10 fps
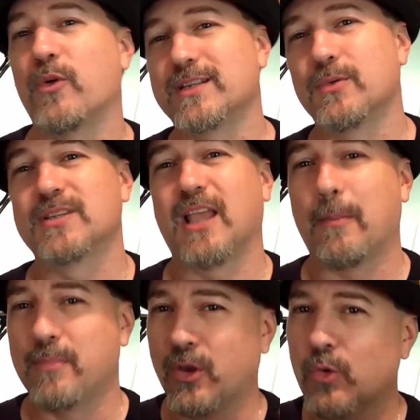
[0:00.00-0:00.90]
Once it was the
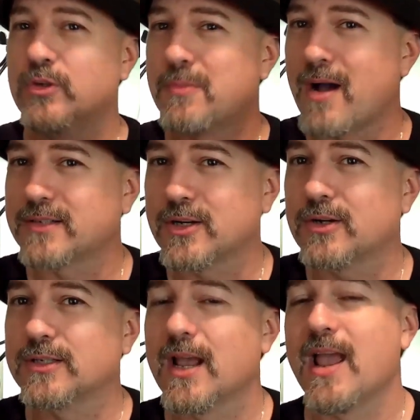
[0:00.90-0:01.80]
abused
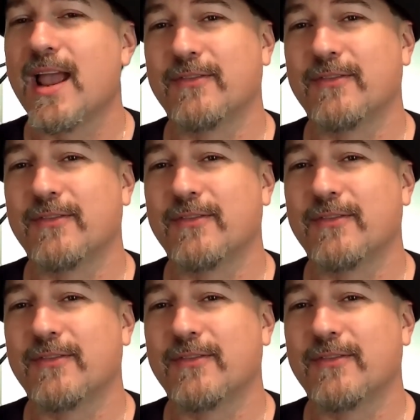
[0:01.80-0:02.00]
monsters,